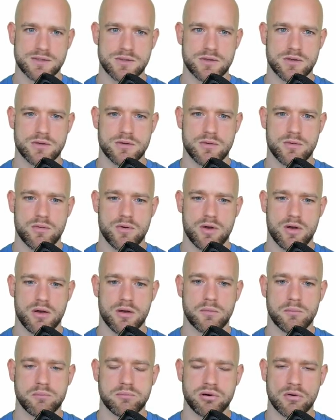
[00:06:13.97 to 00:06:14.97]
the
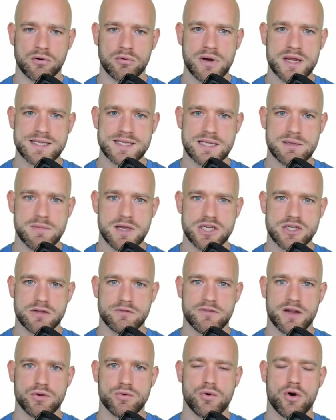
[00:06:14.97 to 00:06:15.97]
progress animation
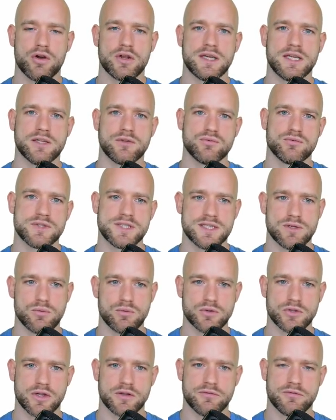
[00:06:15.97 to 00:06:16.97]
value only to
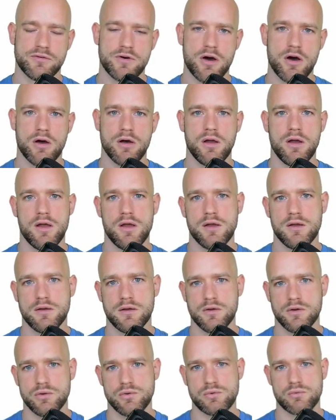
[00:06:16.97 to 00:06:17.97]
0.4.
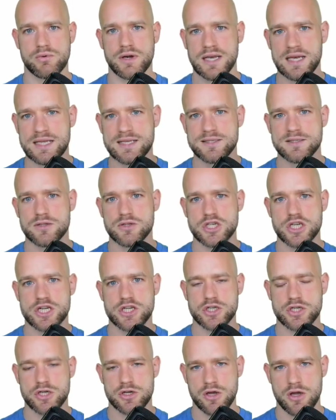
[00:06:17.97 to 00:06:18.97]
You release the
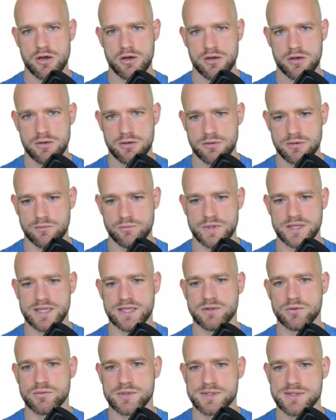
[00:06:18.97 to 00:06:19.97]
gesture, we
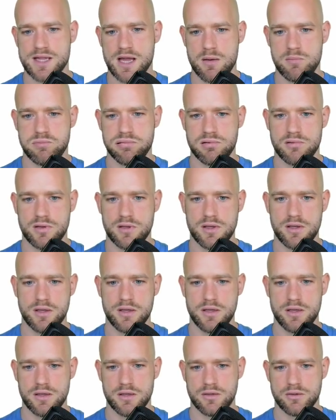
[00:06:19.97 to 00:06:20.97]
need to snap
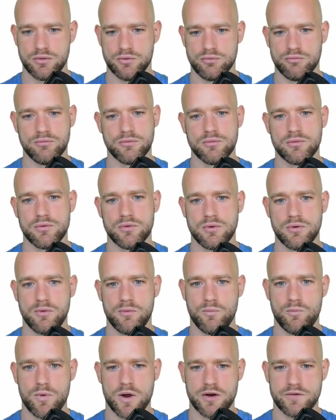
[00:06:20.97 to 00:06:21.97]
to
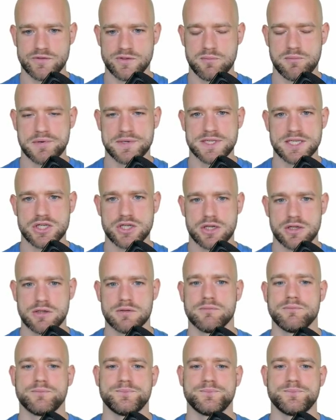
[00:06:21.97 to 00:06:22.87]
one of the position.